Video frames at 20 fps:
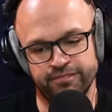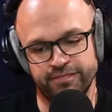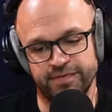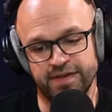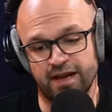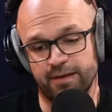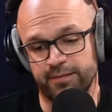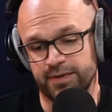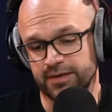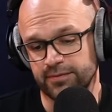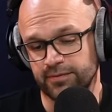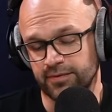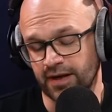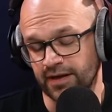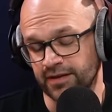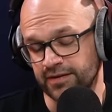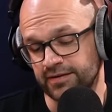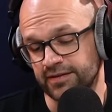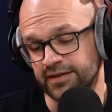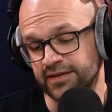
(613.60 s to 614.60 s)
Yeah, I mean,
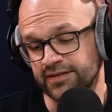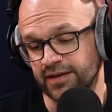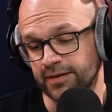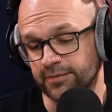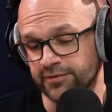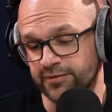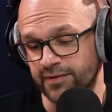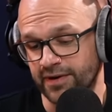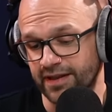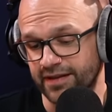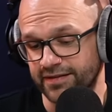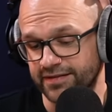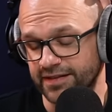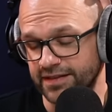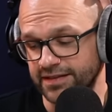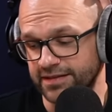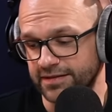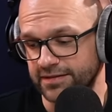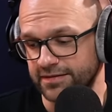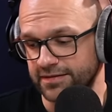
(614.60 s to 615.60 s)
you say he was great that
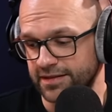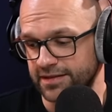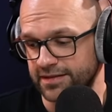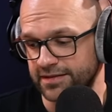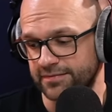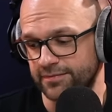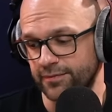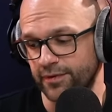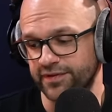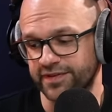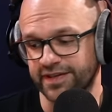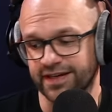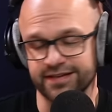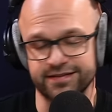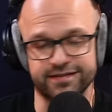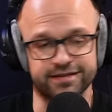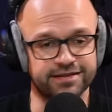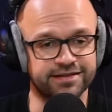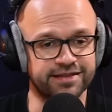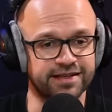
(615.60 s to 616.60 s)
season once he
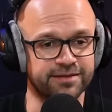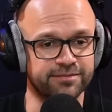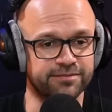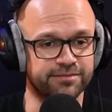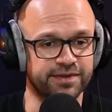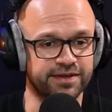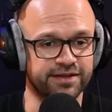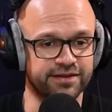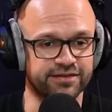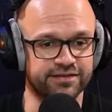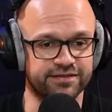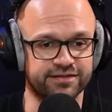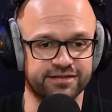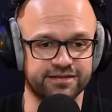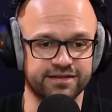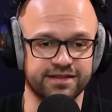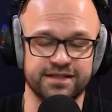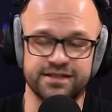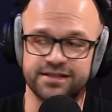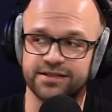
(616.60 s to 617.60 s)
gets in the team, because
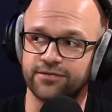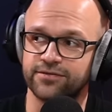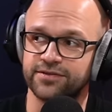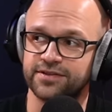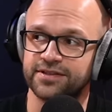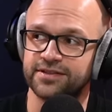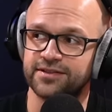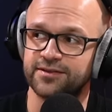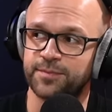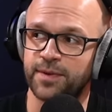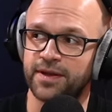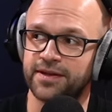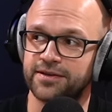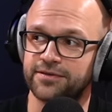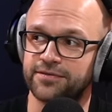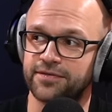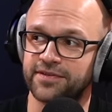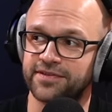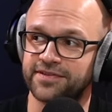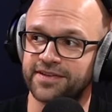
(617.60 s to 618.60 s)
he's obviously
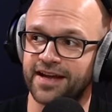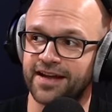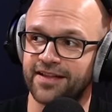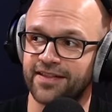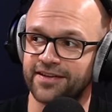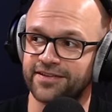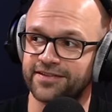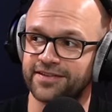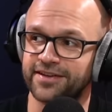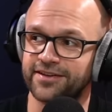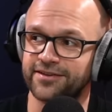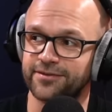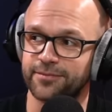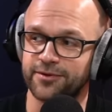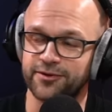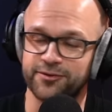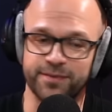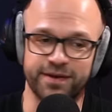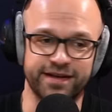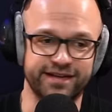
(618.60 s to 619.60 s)
suspended for the start of that season,
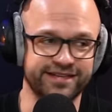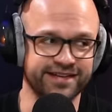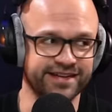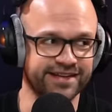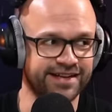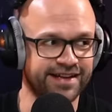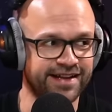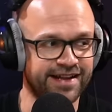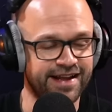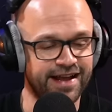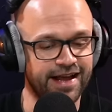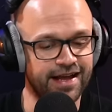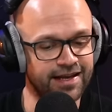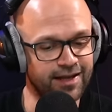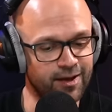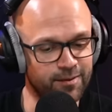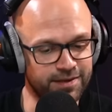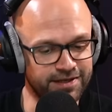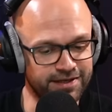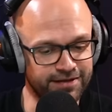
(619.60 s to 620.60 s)
which makes it a
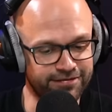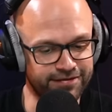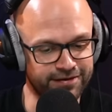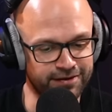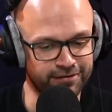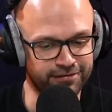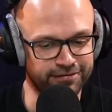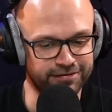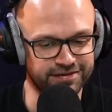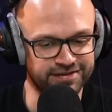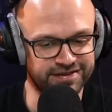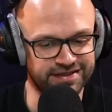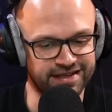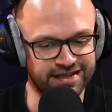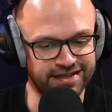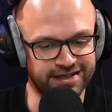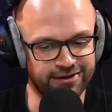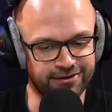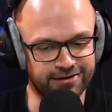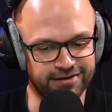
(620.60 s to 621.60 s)
little bit difficult for us to
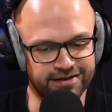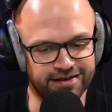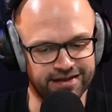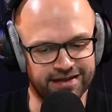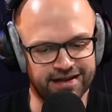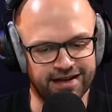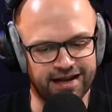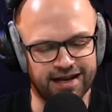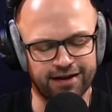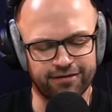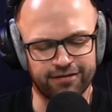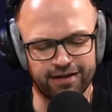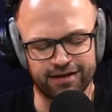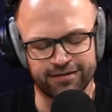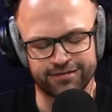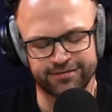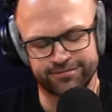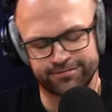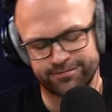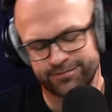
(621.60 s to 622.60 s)
get going. And
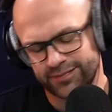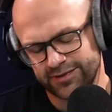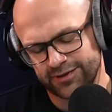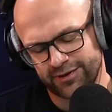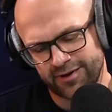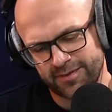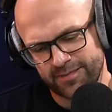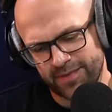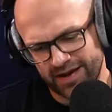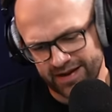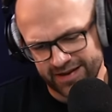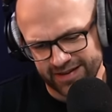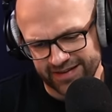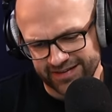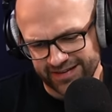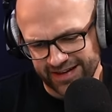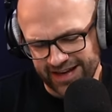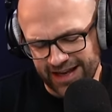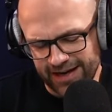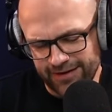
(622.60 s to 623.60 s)
I was looking back at
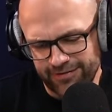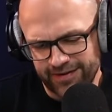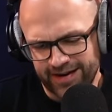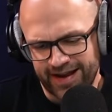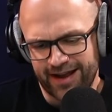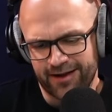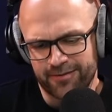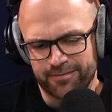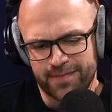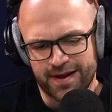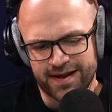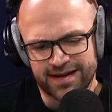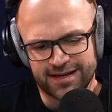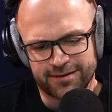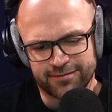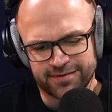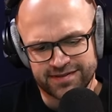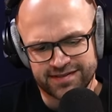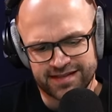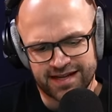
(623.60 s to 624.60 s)
this, I kind of forget how
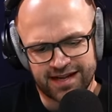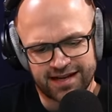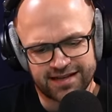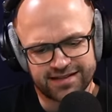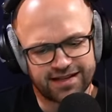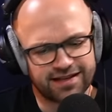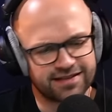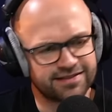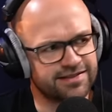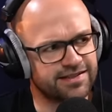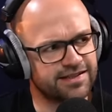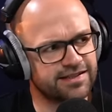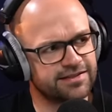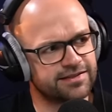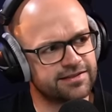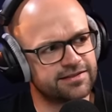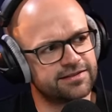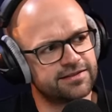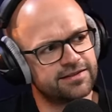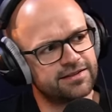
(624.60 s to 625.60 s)
badly we started that
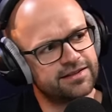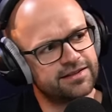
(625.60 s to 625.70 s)
season.